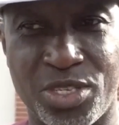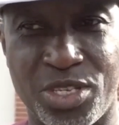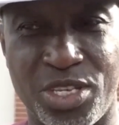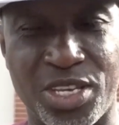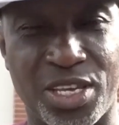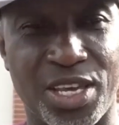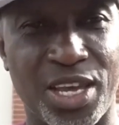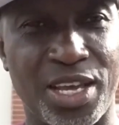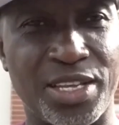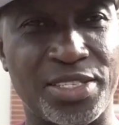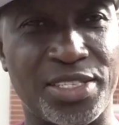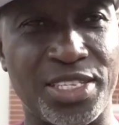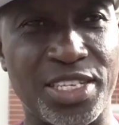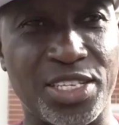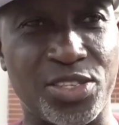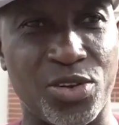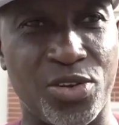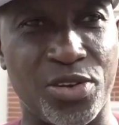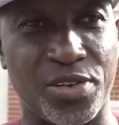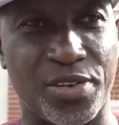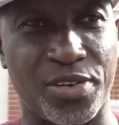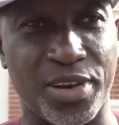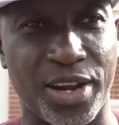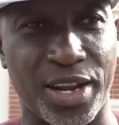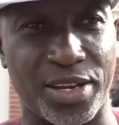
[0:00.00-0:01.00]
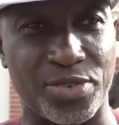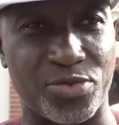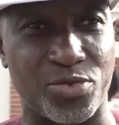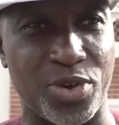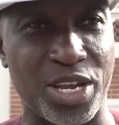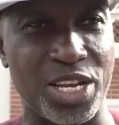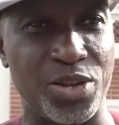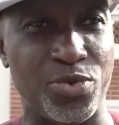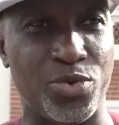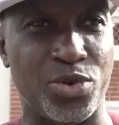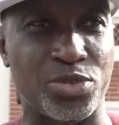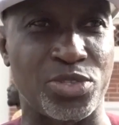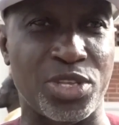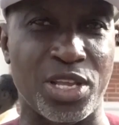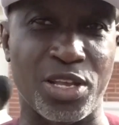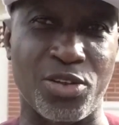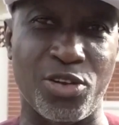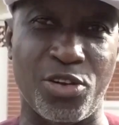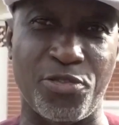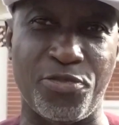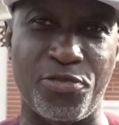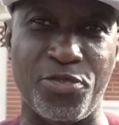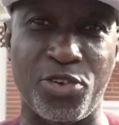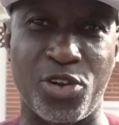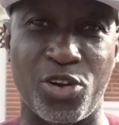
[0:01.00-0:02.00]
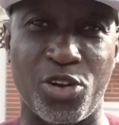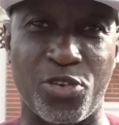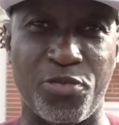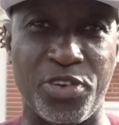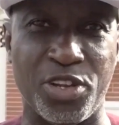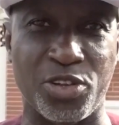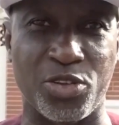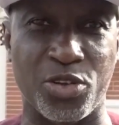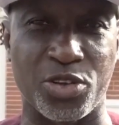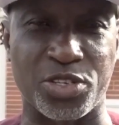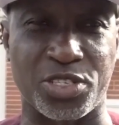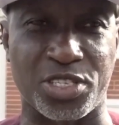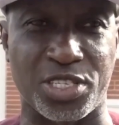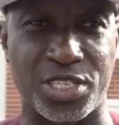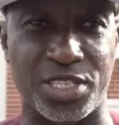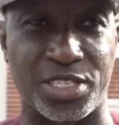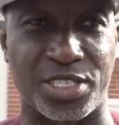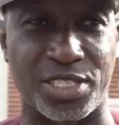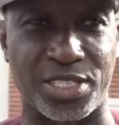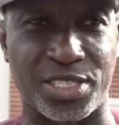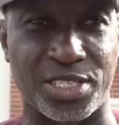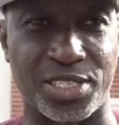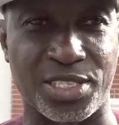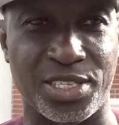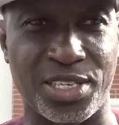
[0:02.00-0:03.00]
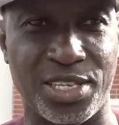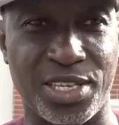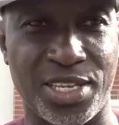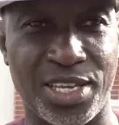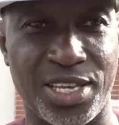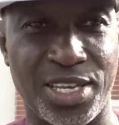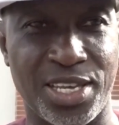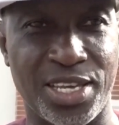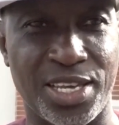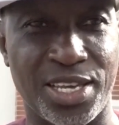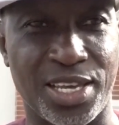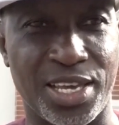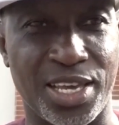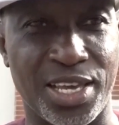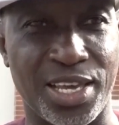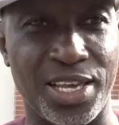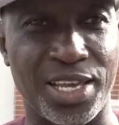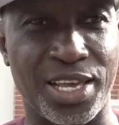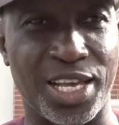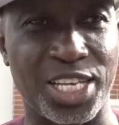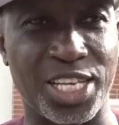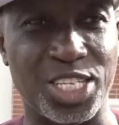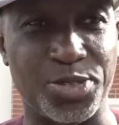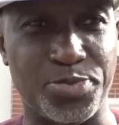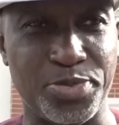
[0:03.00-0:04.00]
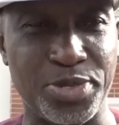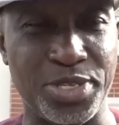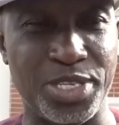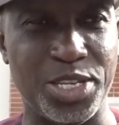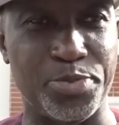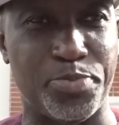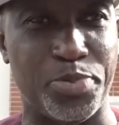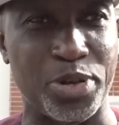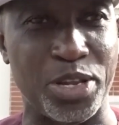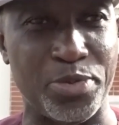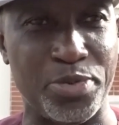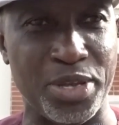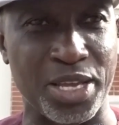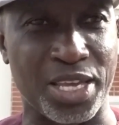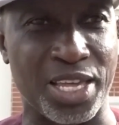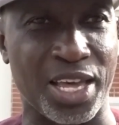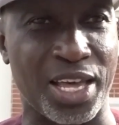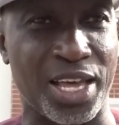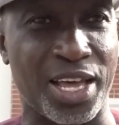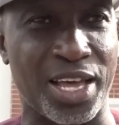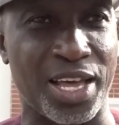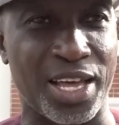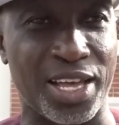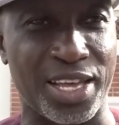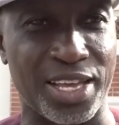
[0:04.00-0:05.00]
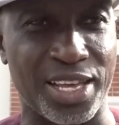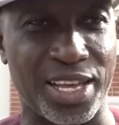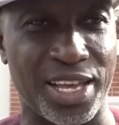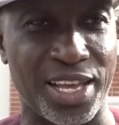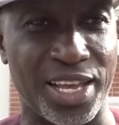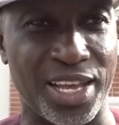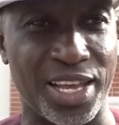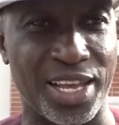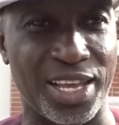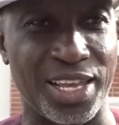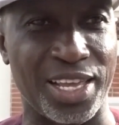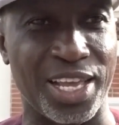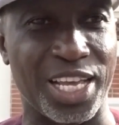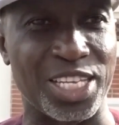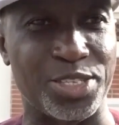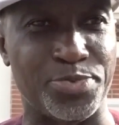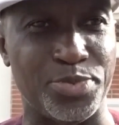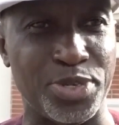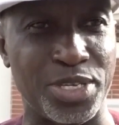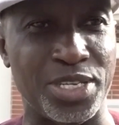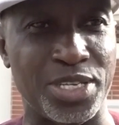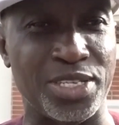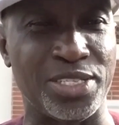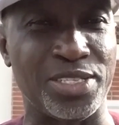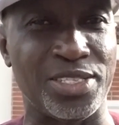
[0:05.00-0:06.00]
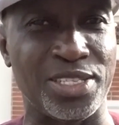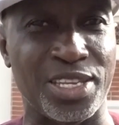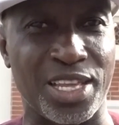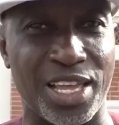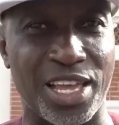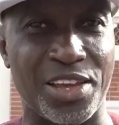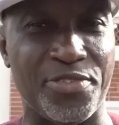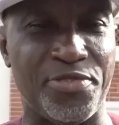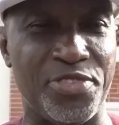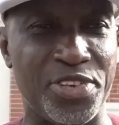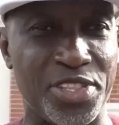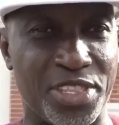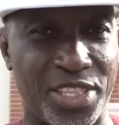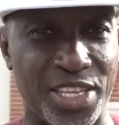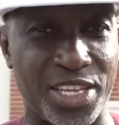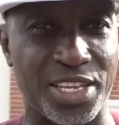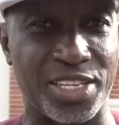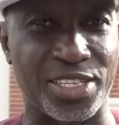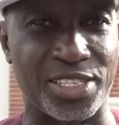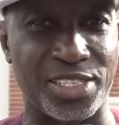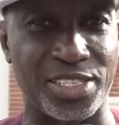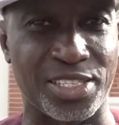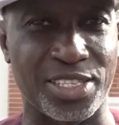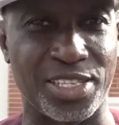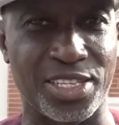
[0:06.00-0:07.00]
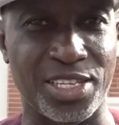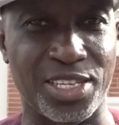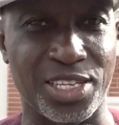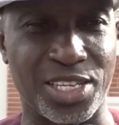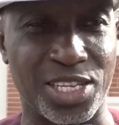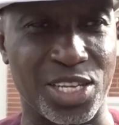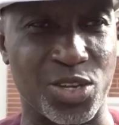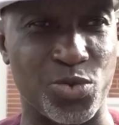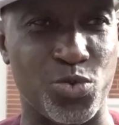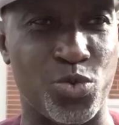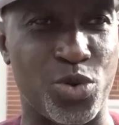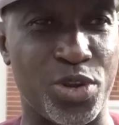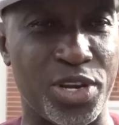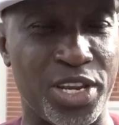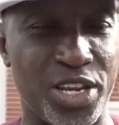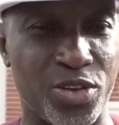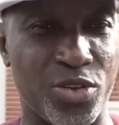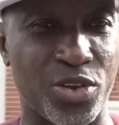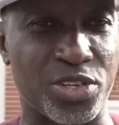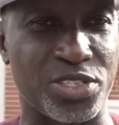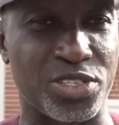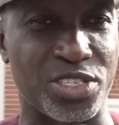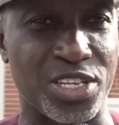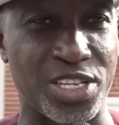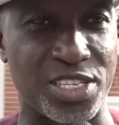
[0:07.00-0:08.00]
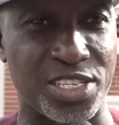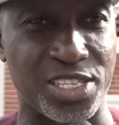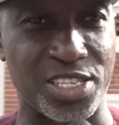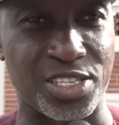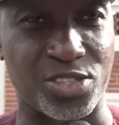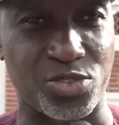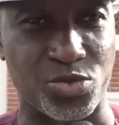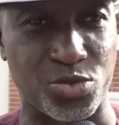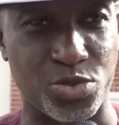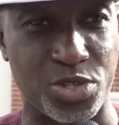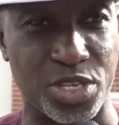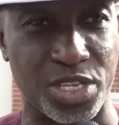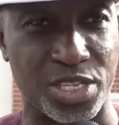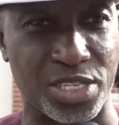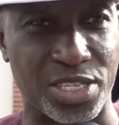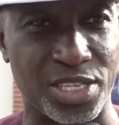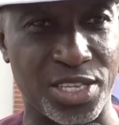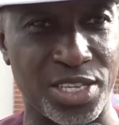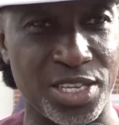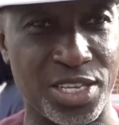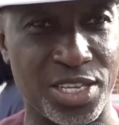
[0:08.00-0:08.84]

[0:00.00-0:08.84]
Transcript: You can see it on ground. When he was the governor of Lagos State, he has been the playmaker, he has been everything to what Lagos State is today.